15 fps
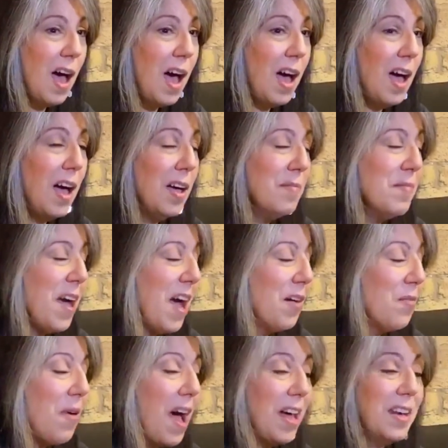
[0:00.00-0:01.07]
Um,
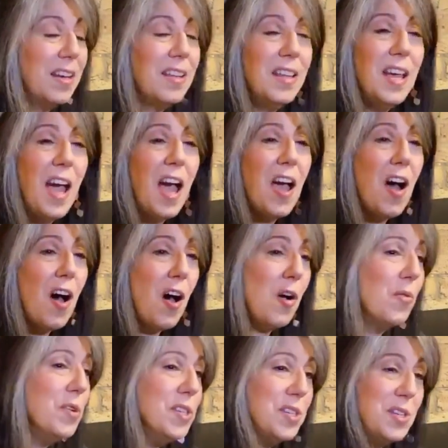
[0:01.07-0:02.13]
ironically, I
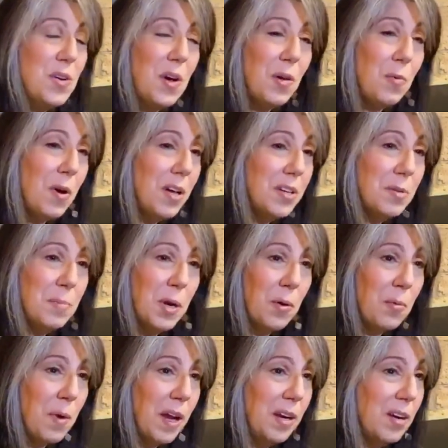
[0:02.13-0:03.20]
always knew I wanted to be a
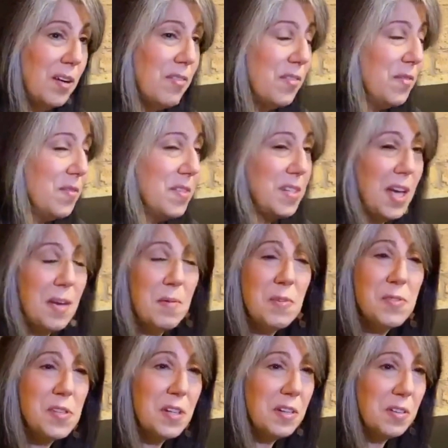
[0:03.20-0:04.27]
writer from the time I was
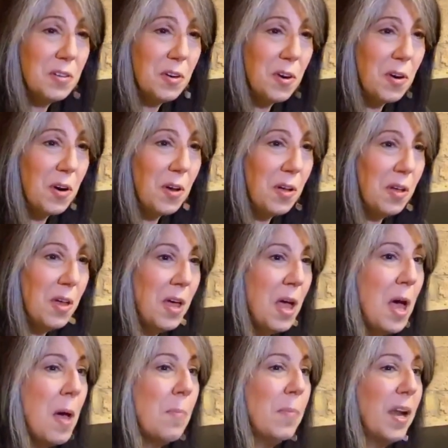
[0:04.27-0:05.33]
a little girl,
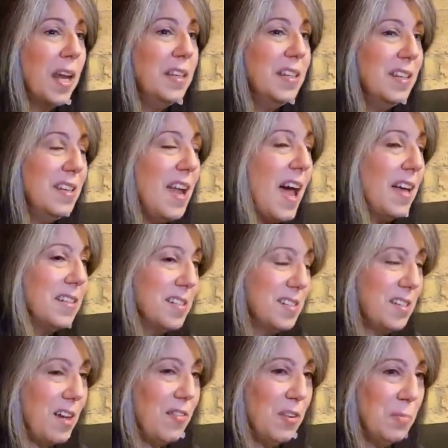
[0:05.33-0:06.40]
but I did not
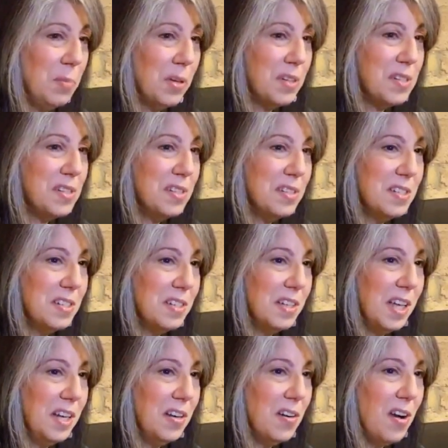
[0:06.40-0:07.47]
discover books until
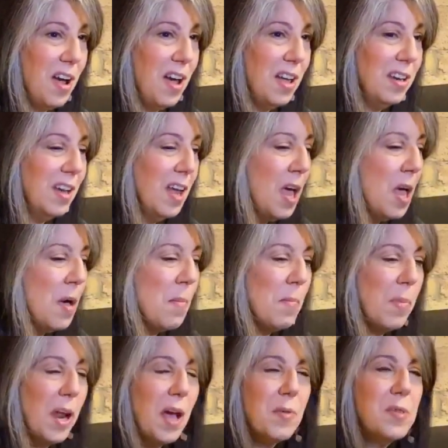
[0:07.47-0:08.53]
later on. But
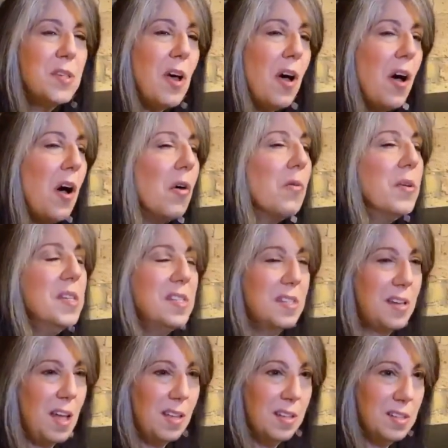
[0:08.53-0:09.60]
I was always
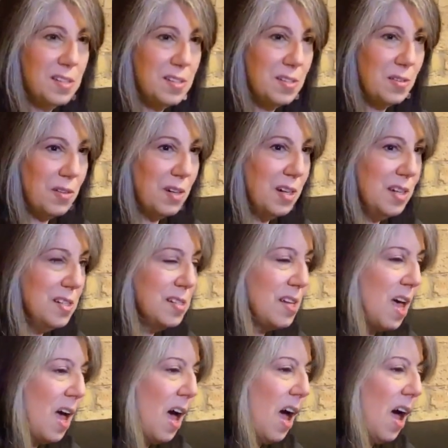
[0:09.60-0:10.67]
telling stories.
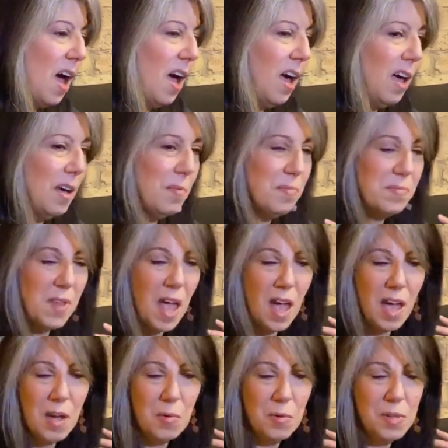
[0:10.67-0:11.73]
Um, I
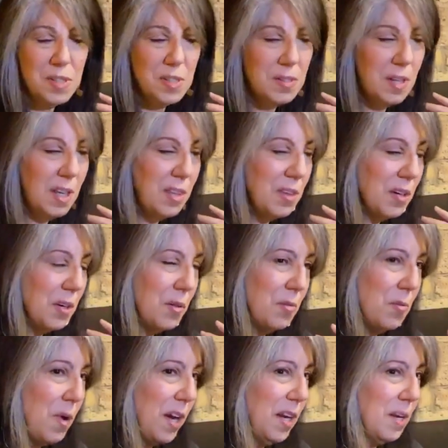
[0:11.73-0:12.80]
was either
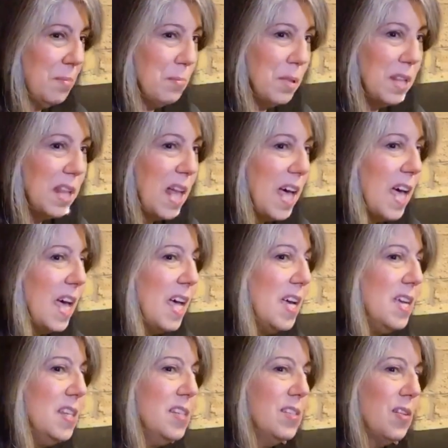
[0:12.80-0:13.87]
writing
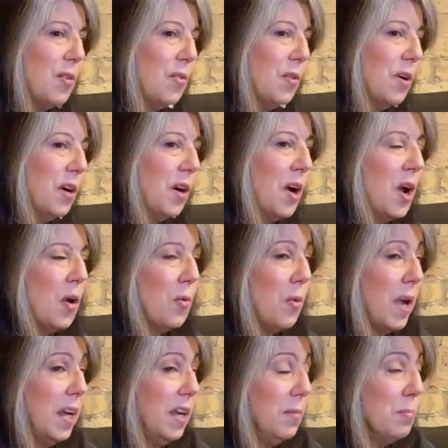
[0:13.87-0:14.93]
plays or
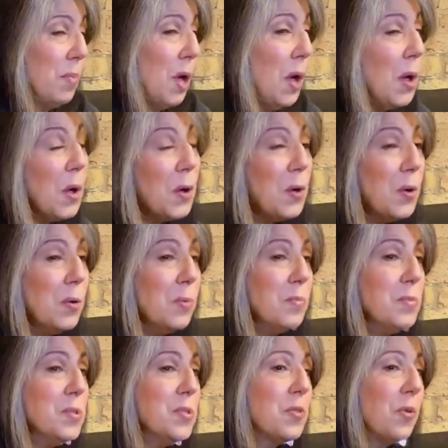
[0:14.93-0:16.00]
writing
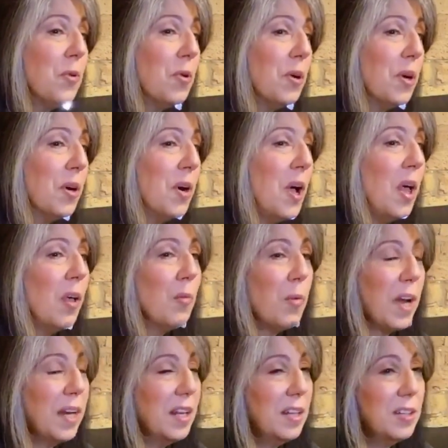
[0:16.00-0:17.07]
poems or
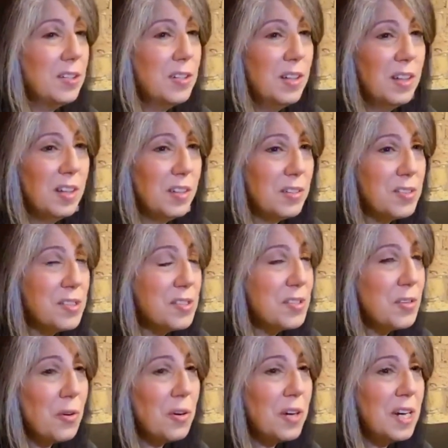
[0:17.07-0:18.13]
writing little
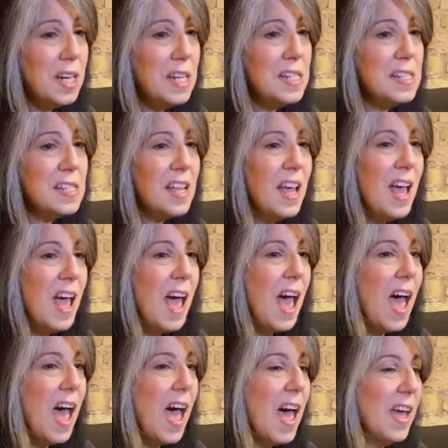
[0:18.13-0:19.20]
stories.
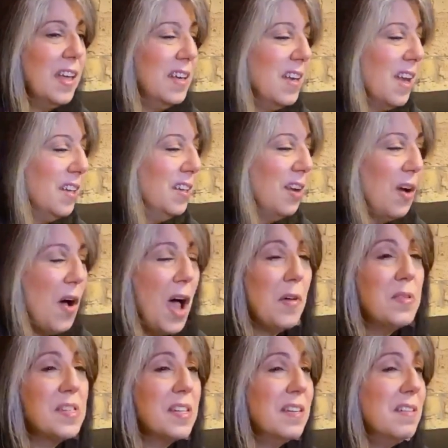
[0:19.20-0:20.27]
And, you know, I
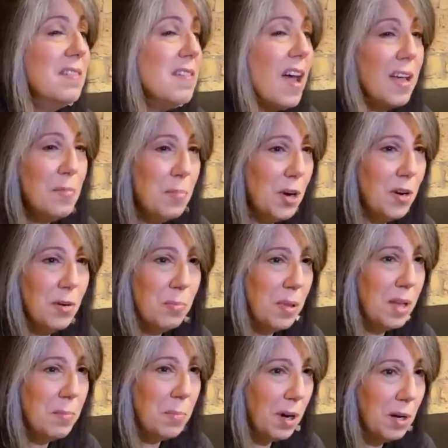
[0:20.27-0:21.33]
was a nightmare to play
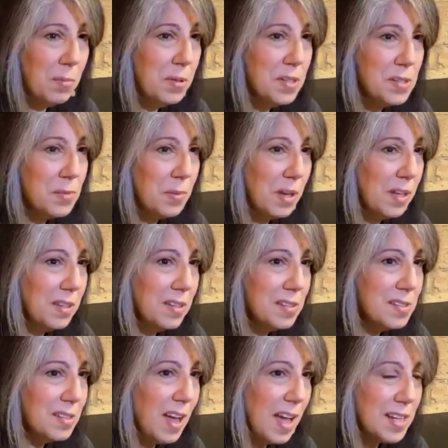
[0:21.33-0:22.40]
Barbies with.
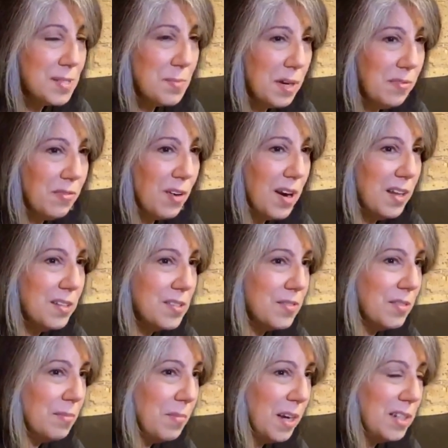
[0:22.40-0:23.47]
Just ask my friends
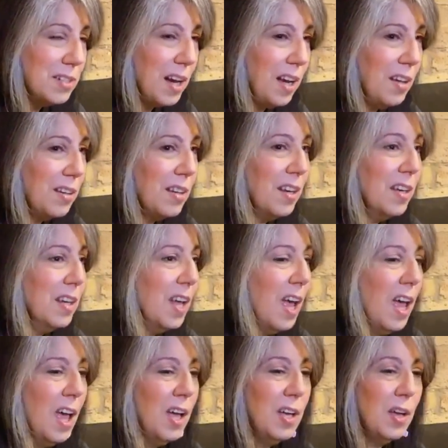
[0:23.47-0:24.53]
from my childhood
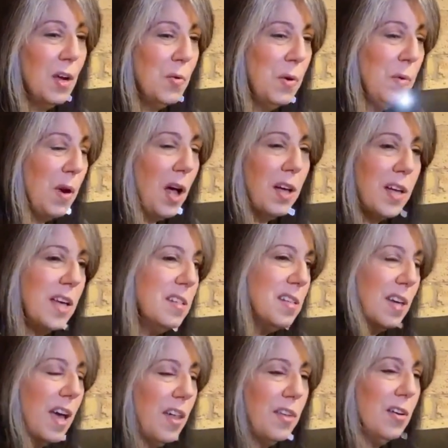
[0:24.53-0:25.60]
you know, we would all get
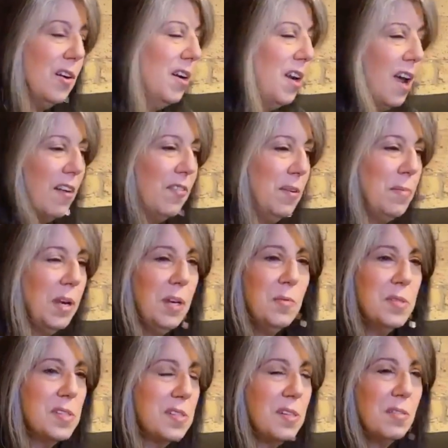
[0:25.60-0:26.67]
together and everybody
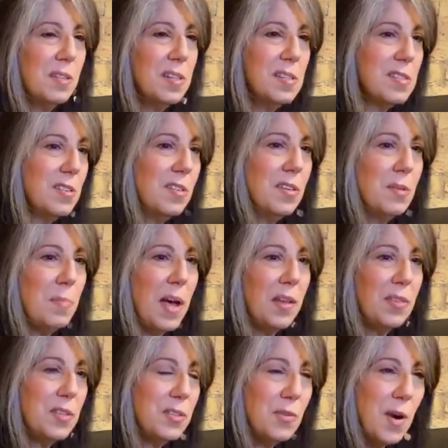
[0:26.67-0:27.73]
was so concerned about
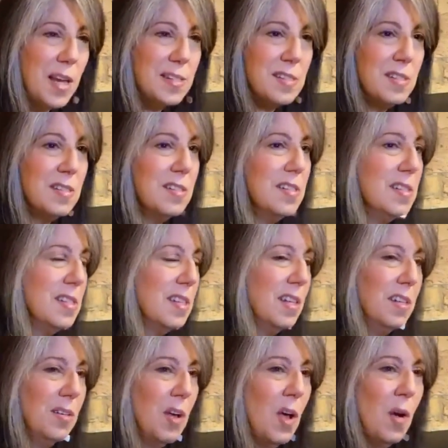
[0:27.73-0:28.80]
the dresses
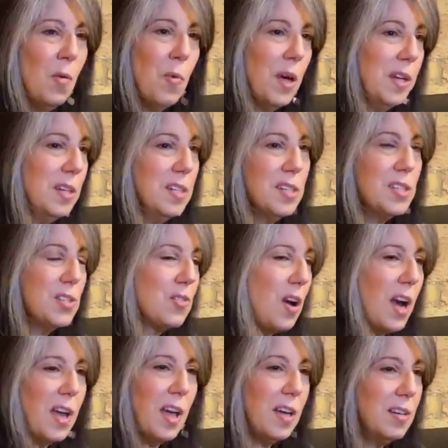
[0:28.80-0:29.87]
and wanted to just
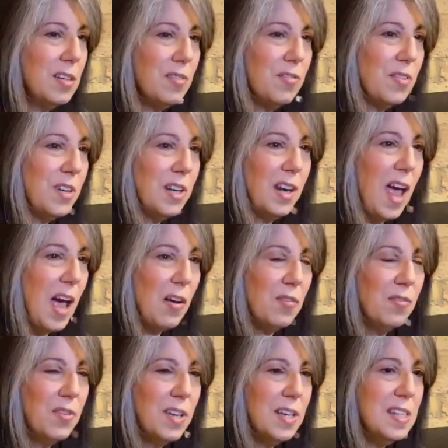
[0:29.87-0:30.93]
try on different
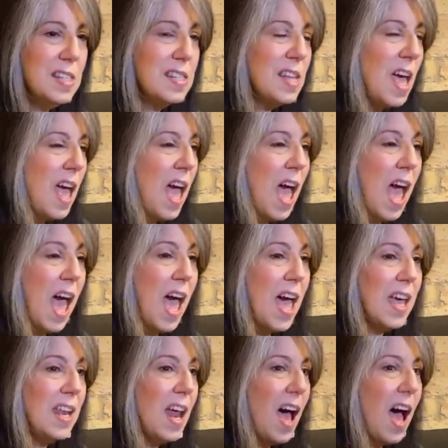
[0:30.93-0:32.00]
outfits.
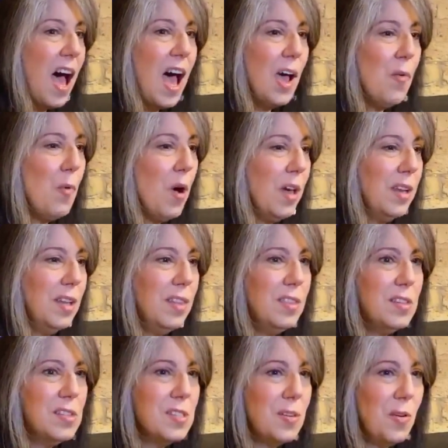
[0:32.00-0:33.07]
And I wanted the
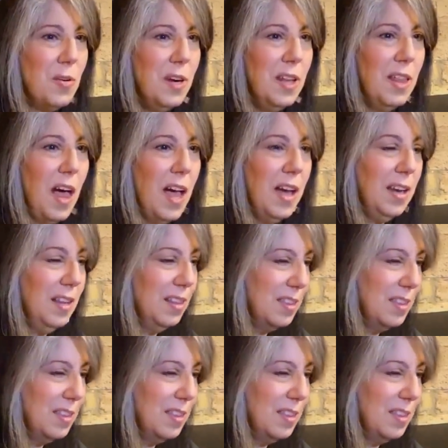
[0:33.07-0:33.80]
storyline.